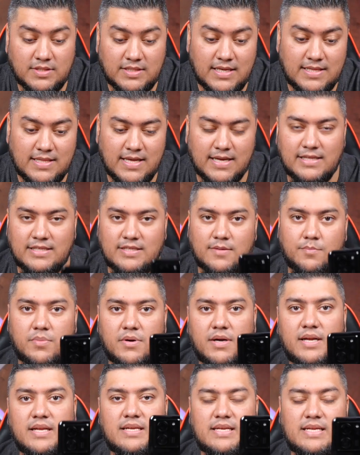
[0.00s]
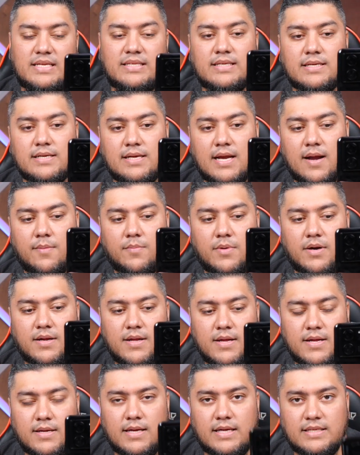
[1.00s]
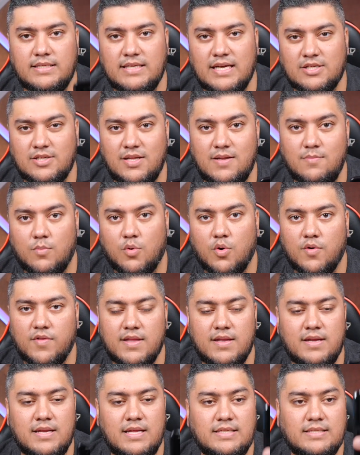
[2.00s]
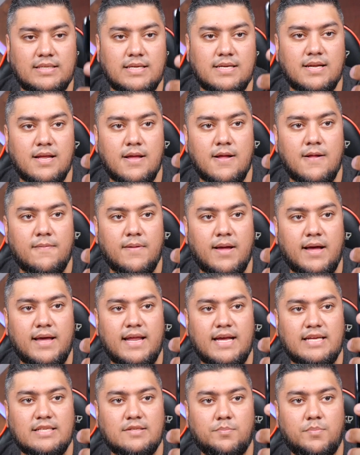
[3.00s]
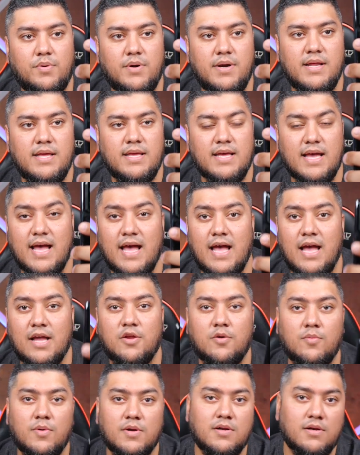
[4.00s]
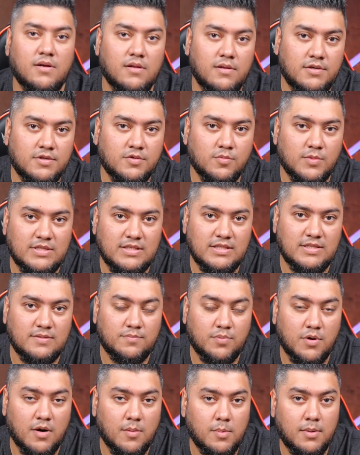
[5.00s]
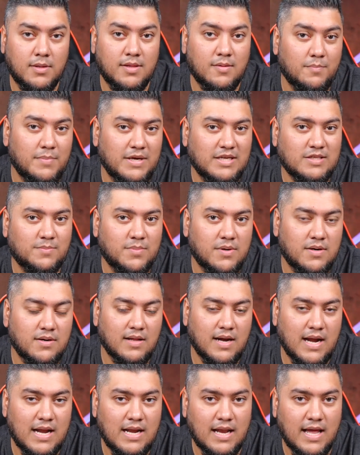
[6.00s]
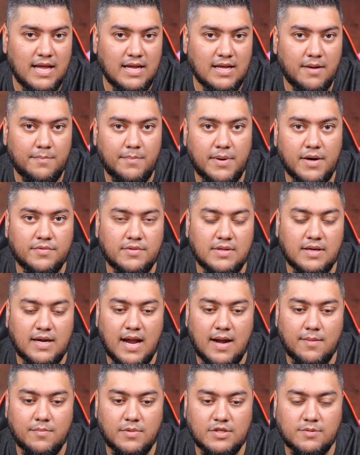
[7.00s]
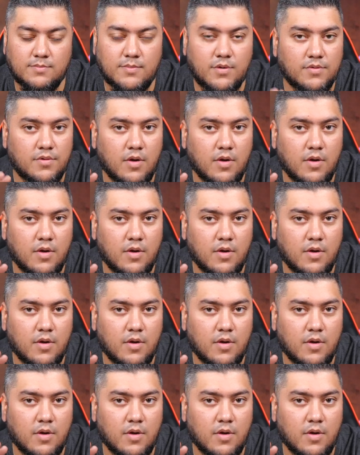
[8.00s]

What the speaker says: say that it's a pretty decent camera. It's actually more than decent. It has pretty accurate colors, which is probably the best part that I like about the cameras, both